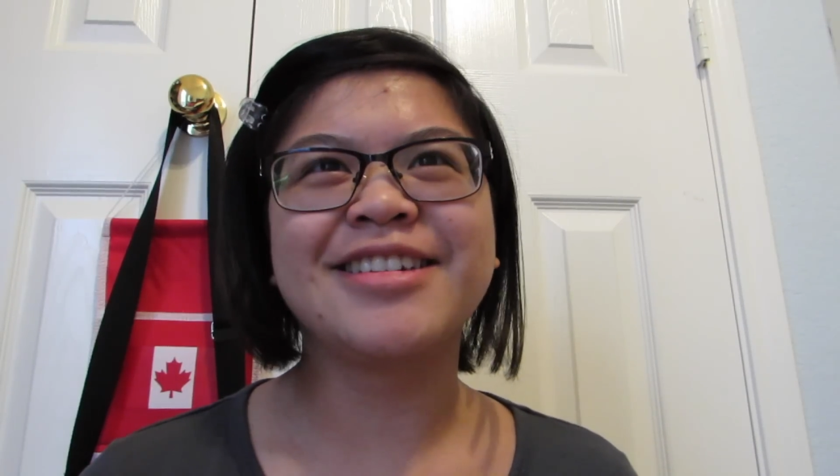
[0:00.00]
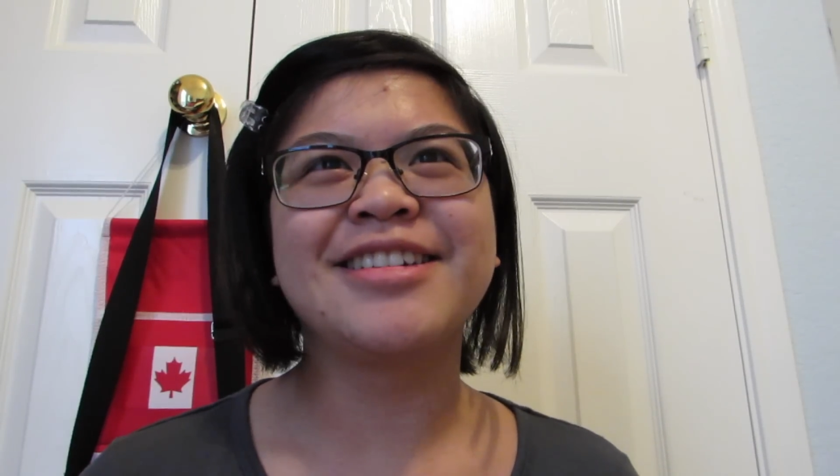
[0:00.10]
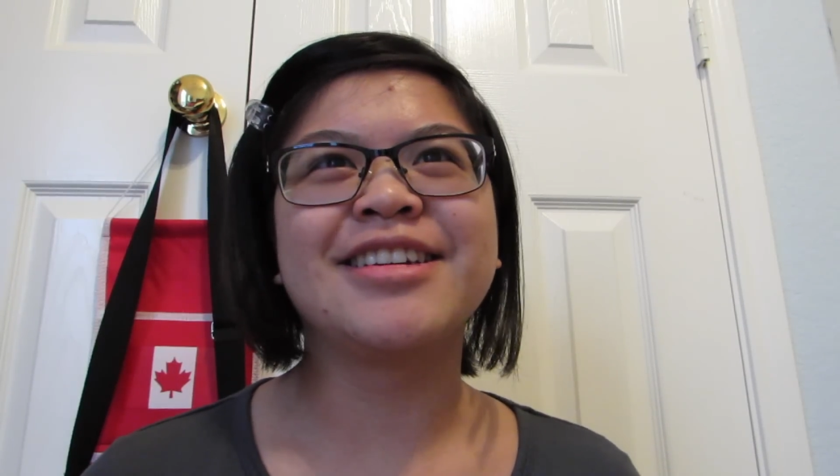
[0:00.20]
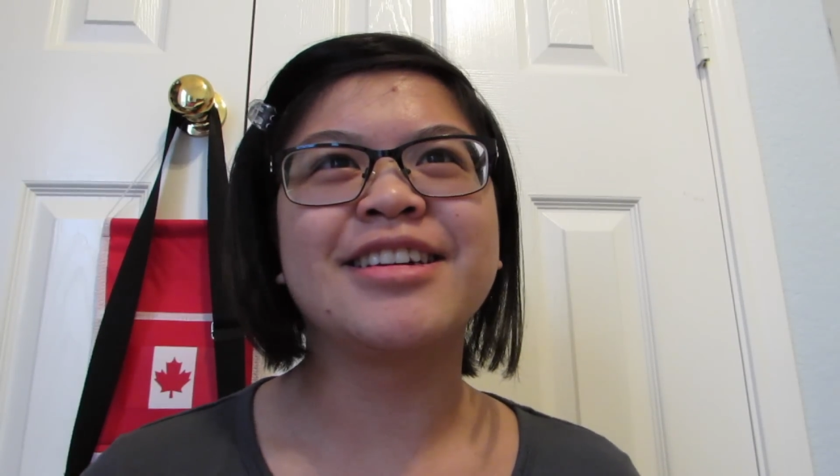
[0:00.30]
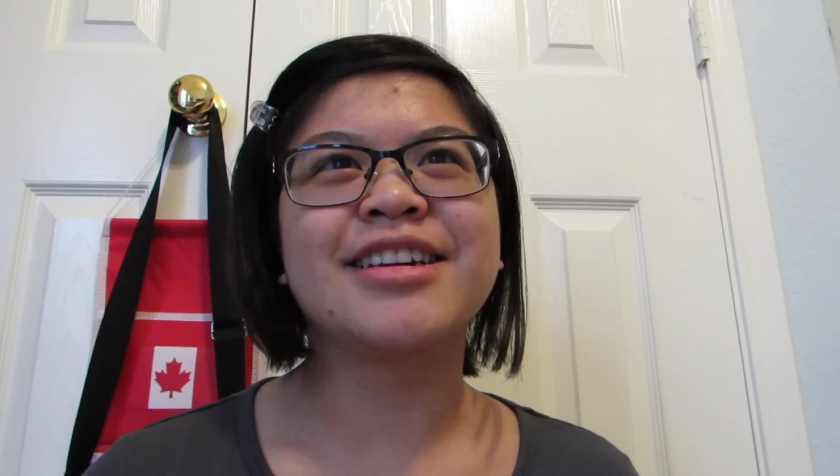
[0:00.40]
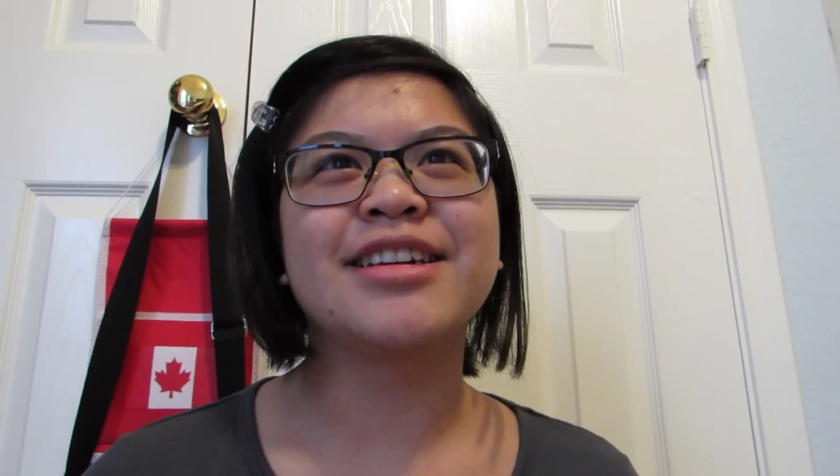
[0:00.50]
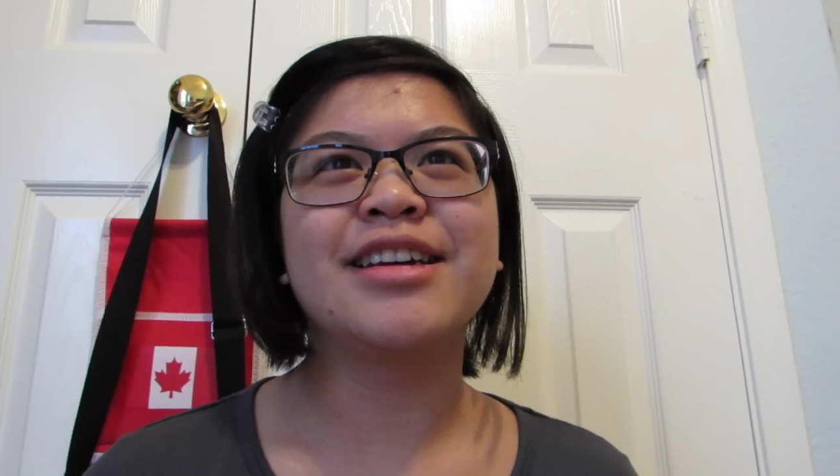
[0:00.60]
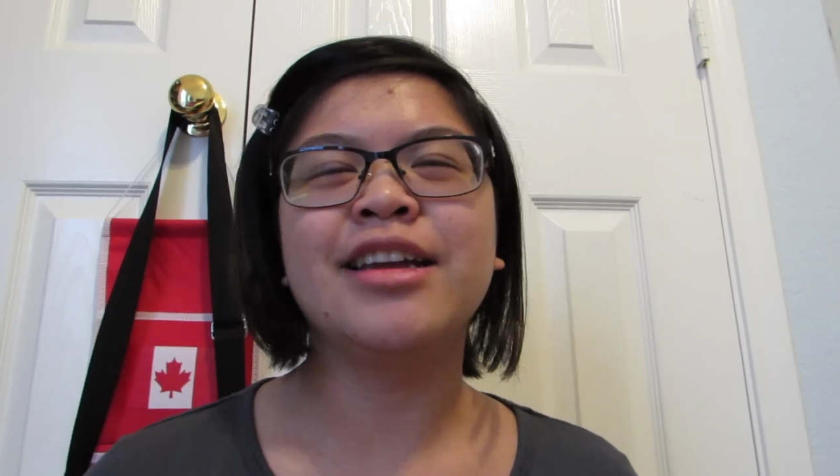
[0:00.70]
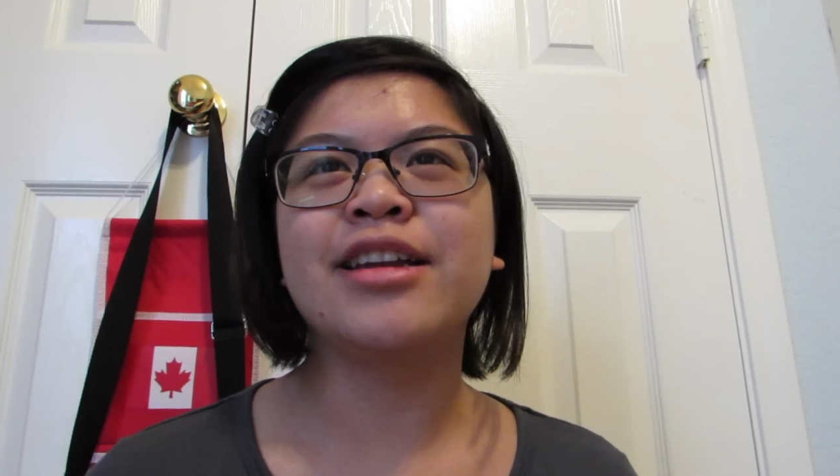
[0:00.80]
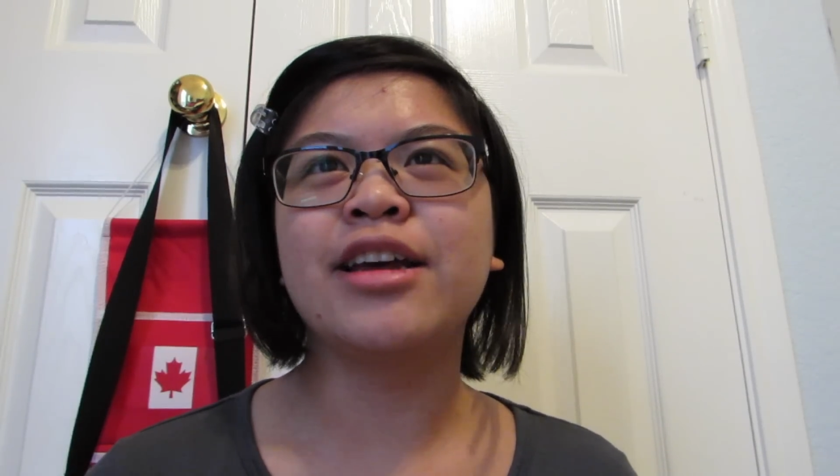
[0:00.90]
Like,
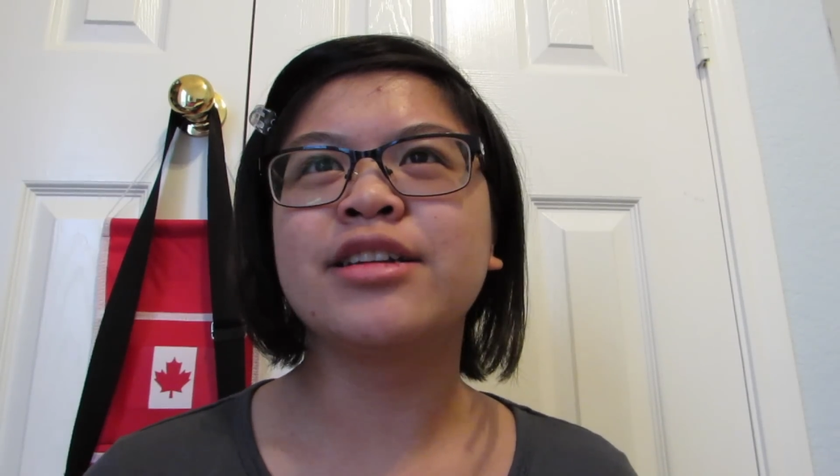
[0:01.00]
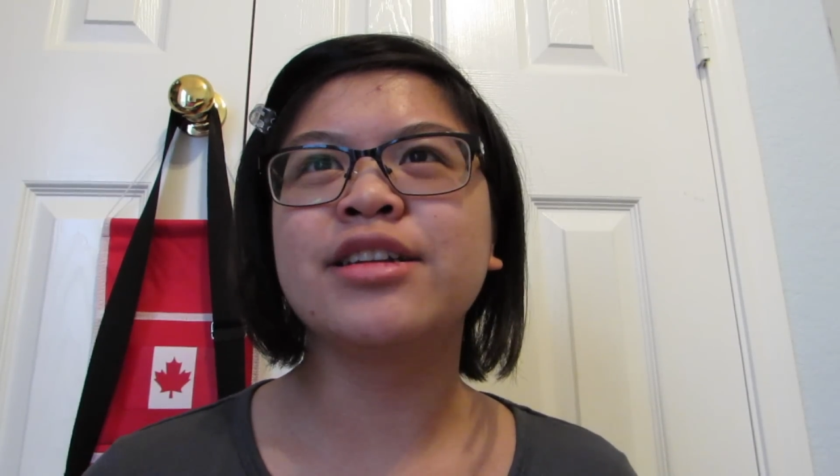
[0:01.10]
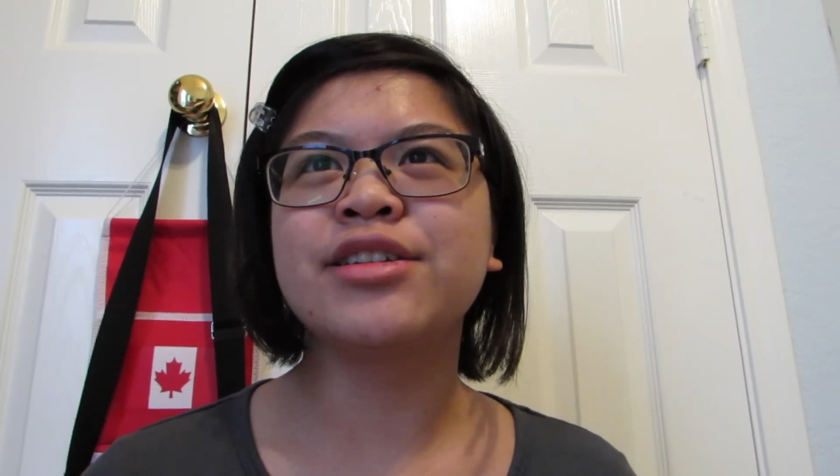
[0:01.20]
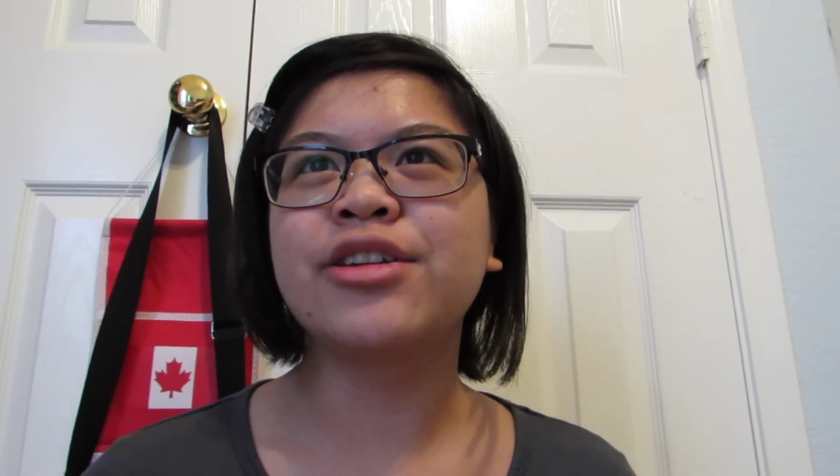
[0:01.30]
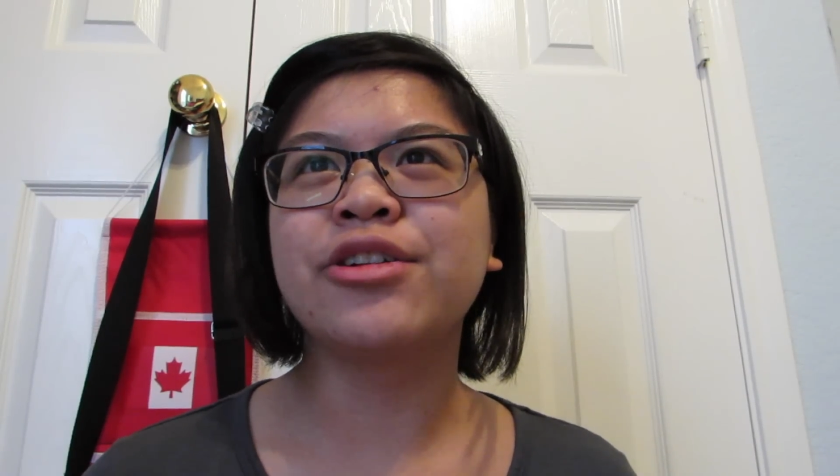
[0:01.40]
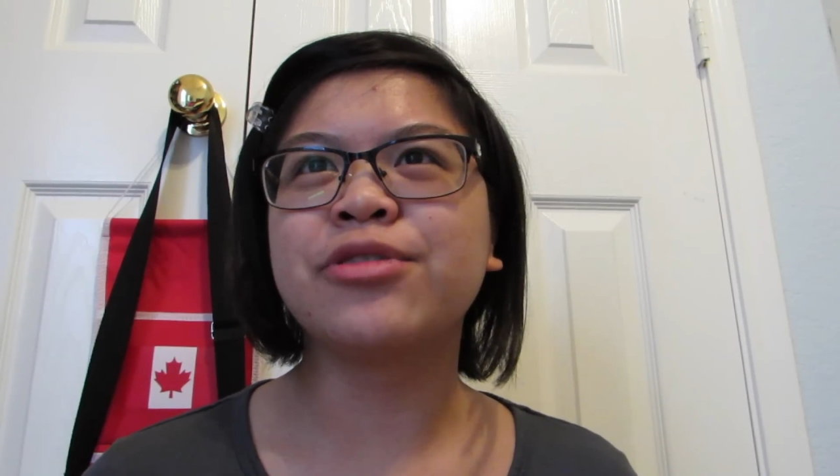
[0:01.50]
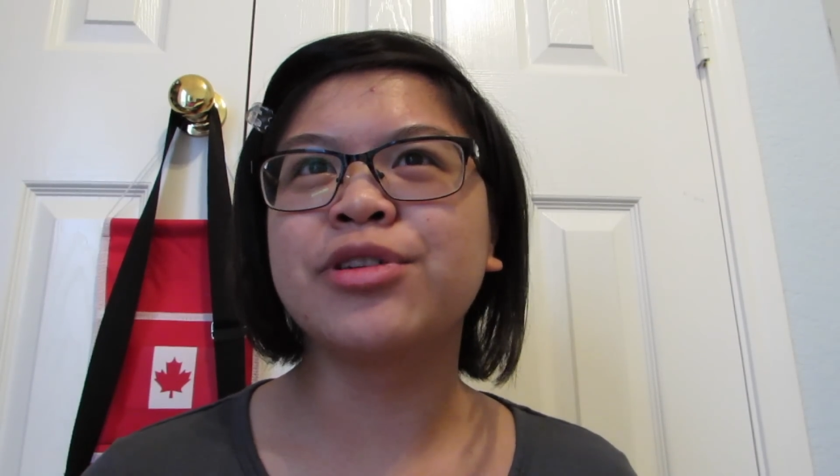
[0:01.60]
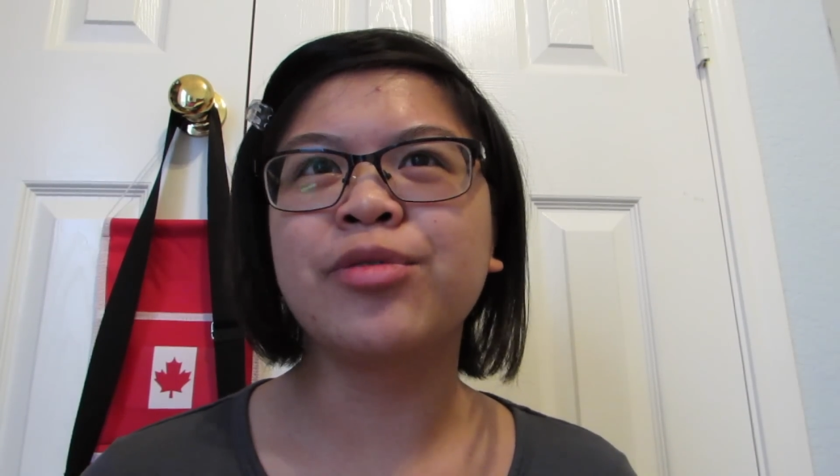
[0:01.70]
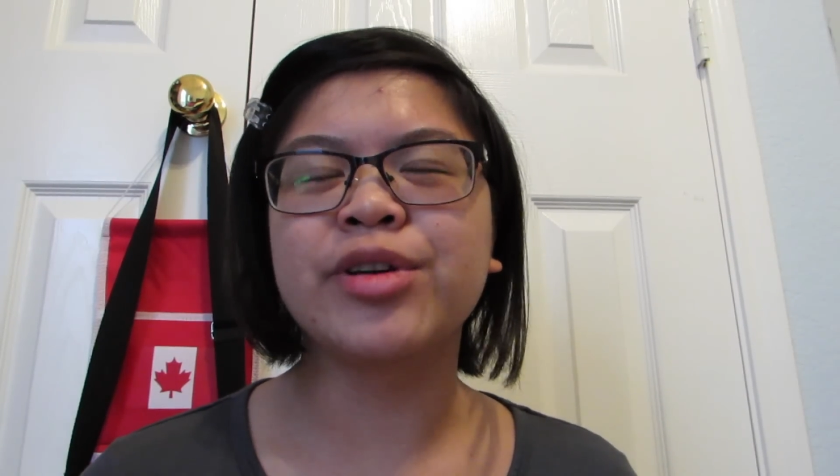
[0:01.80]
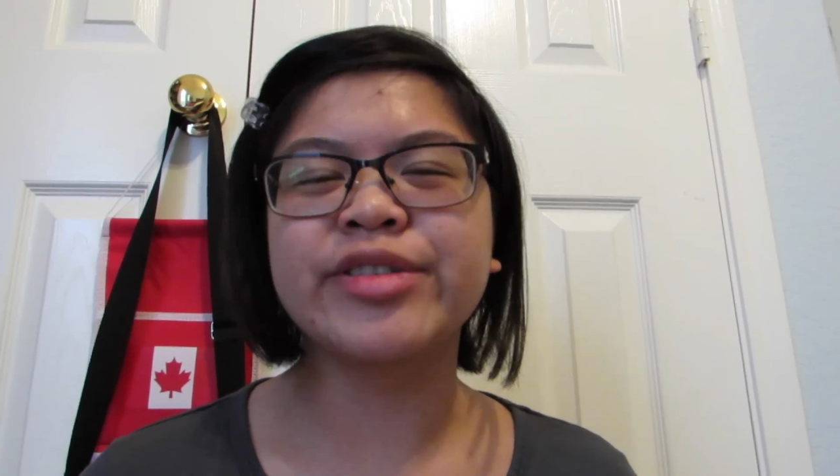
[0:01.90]
I didn't know
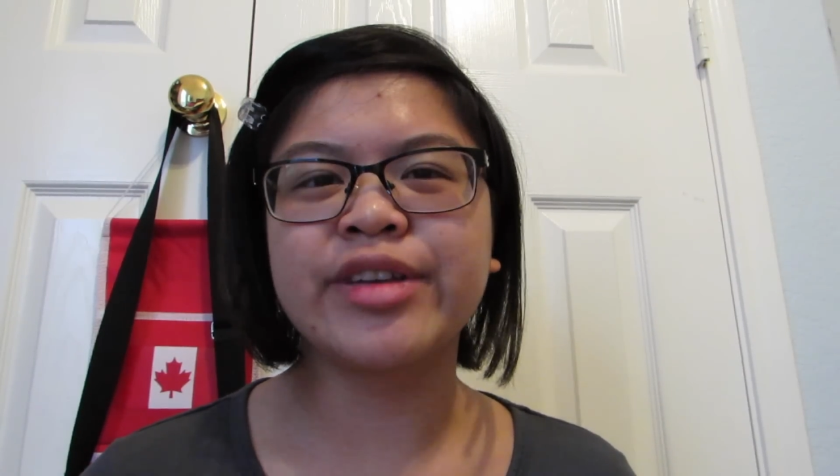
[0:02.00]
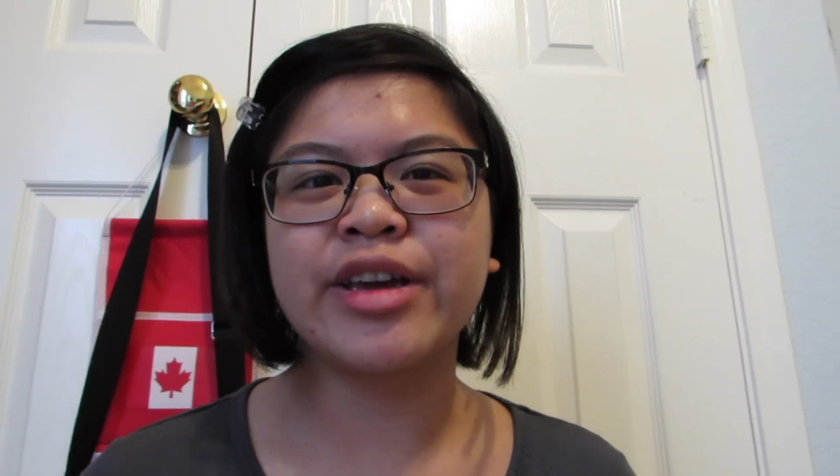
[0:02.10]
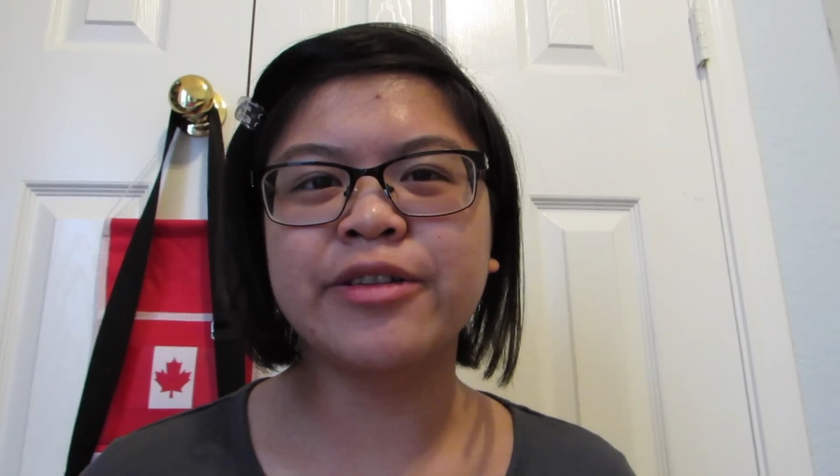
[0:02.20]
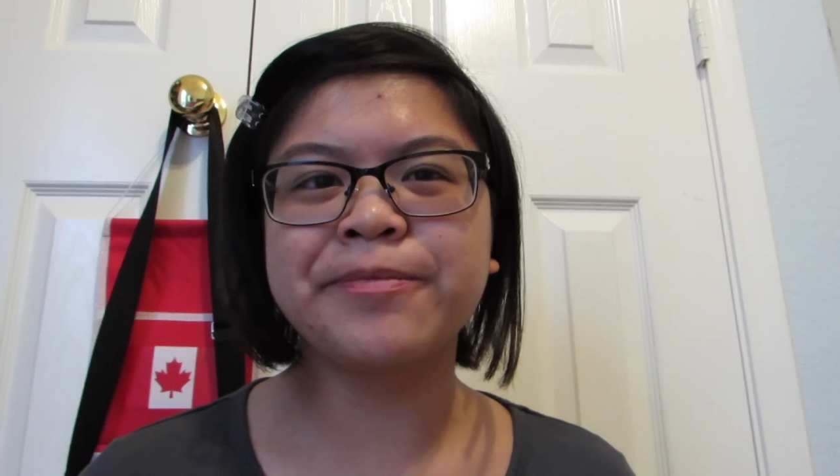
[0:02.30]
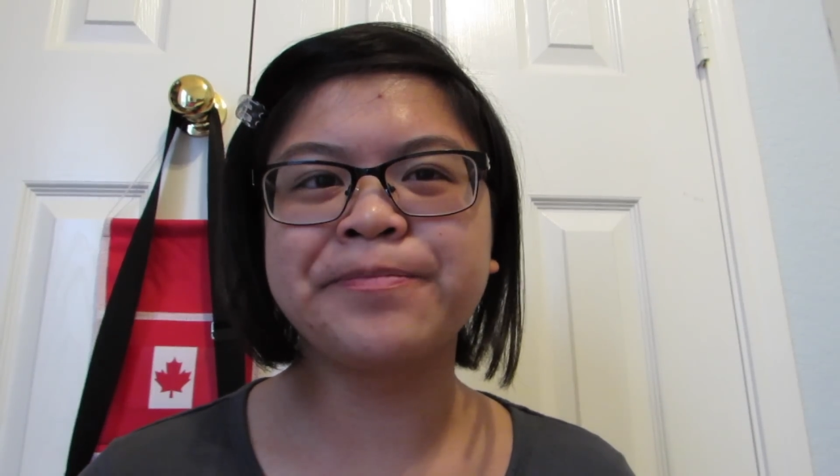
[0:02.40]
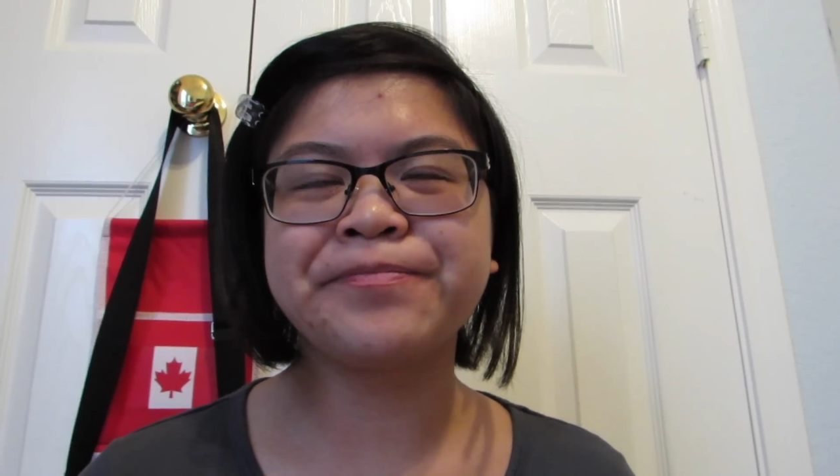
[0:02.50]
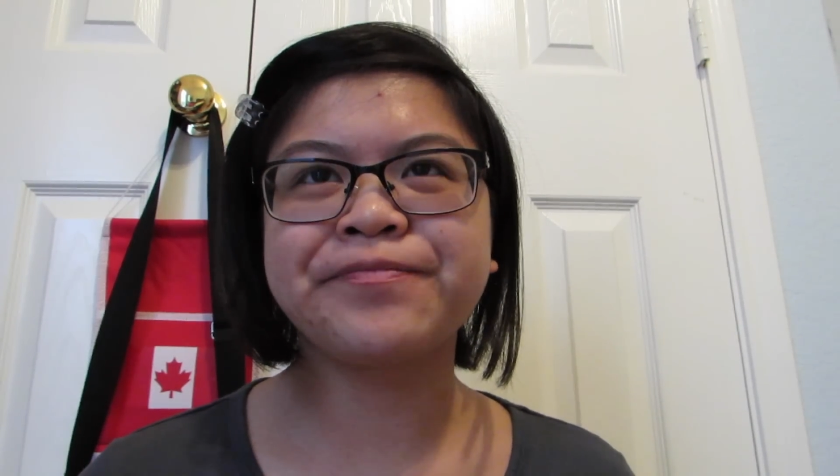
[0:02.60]
what it was then.